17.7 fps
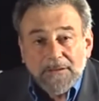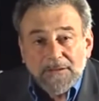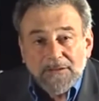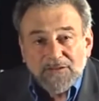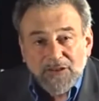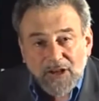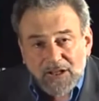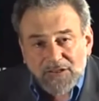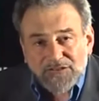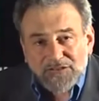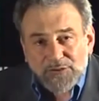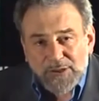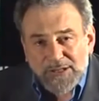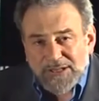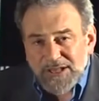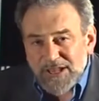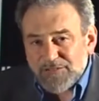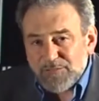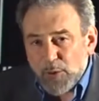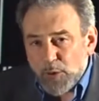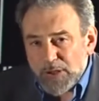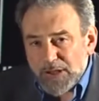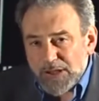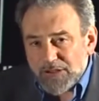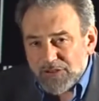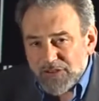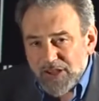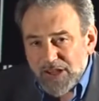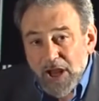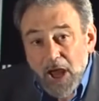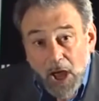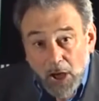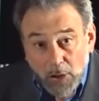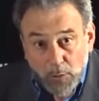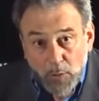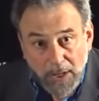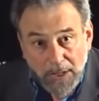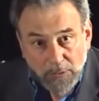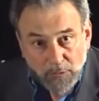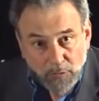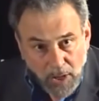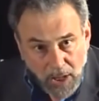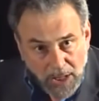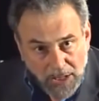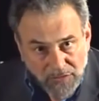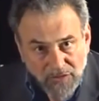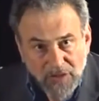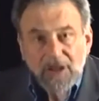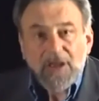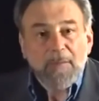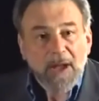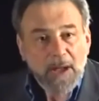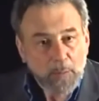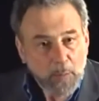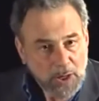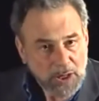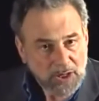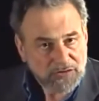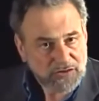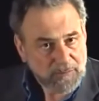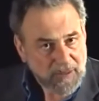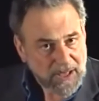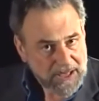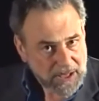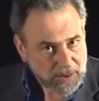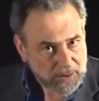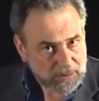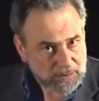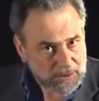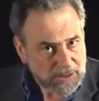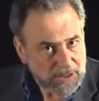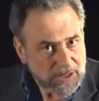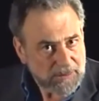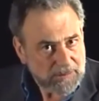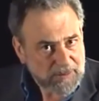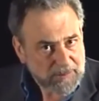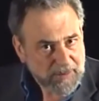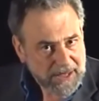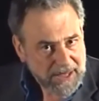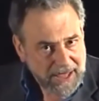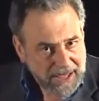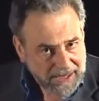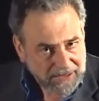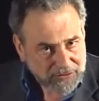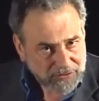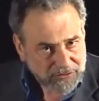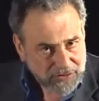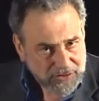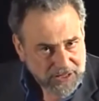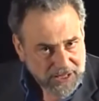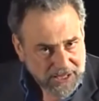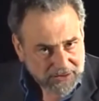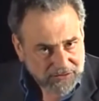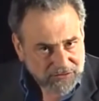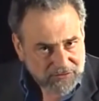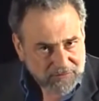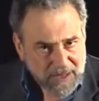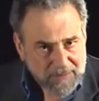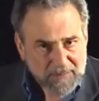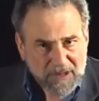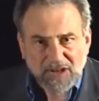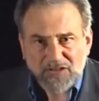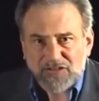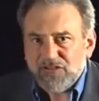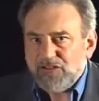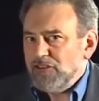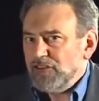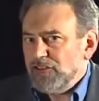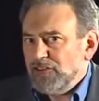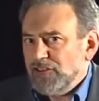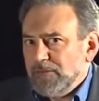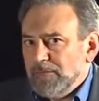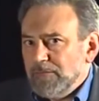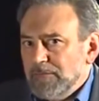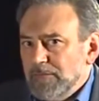Charles saw it next morning and said, "Quite right, my words are my own, but my acts are the acts of my ministers."